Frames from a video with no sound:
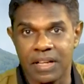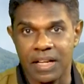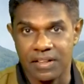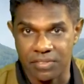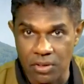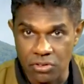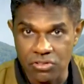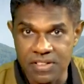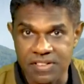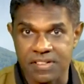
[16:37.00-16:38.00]
And if Lord
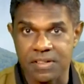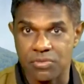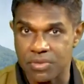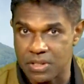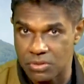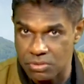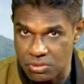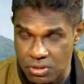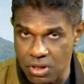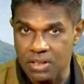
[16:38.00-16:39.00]
Jesus, if we do
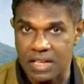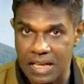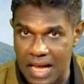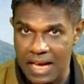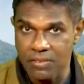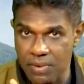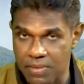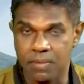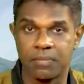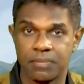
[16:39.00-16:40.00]
not align
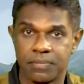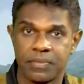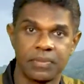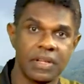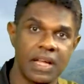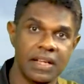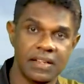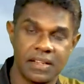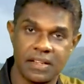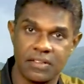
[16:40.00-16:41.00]
with him and
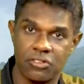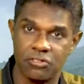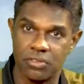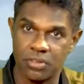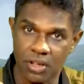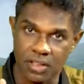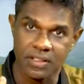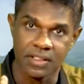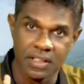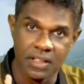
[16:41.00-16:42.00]
do not
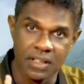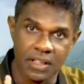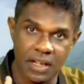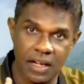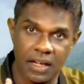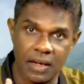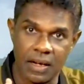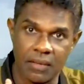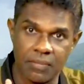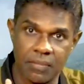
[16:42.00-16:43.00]

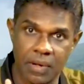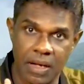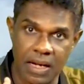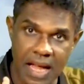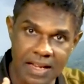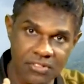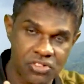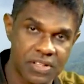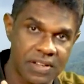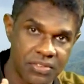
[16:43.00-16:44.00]
align
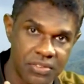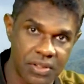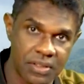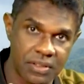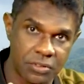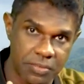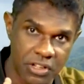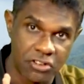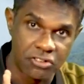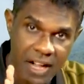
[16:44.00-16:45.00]
ourselves to
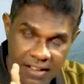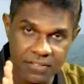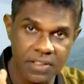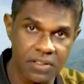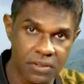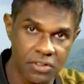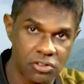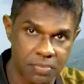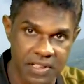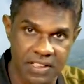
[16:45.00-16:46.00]
be on track with the Holy
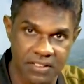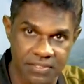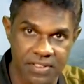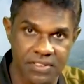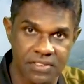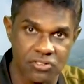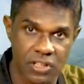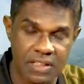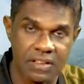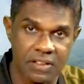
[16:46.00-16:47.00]
Spirit of his
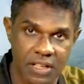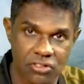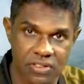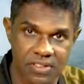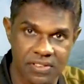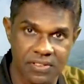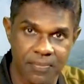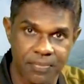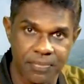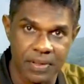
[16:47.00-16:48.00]
gentle nudges
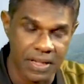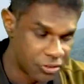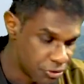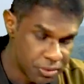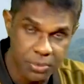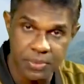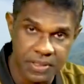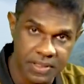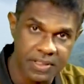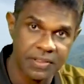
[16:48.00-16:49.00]
and through the
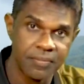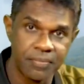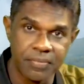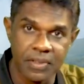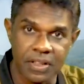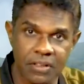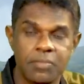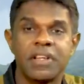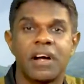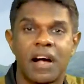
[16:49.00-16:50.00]
word, it will
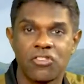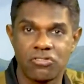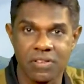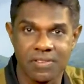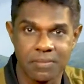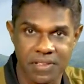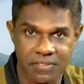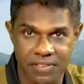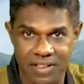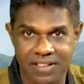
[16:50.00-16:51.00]
be a harsh
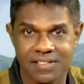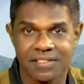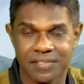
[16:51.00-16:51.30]
discipline for us.